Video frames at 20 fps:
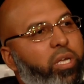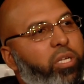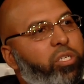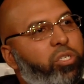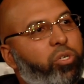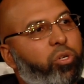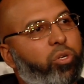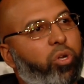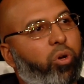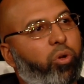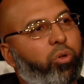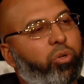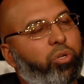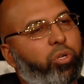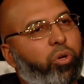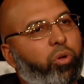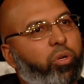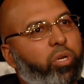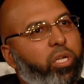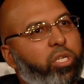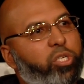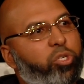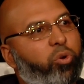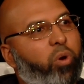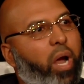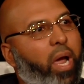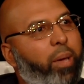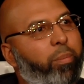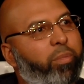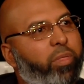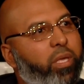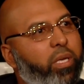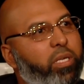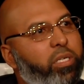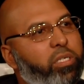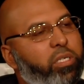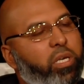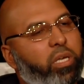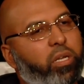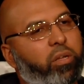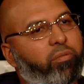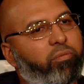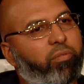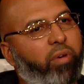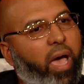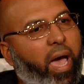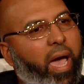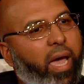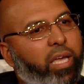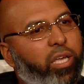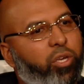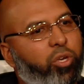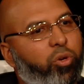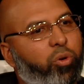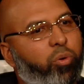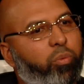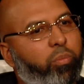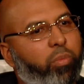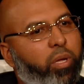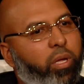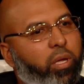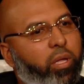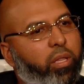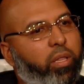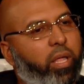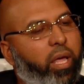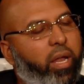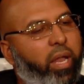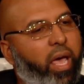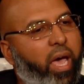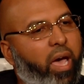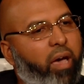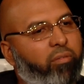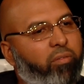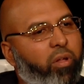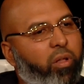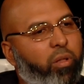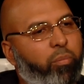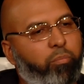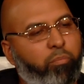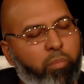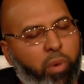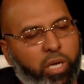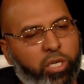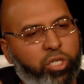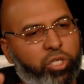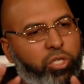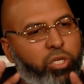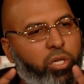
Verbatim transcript: don't ascribe things in a vacuum that have a much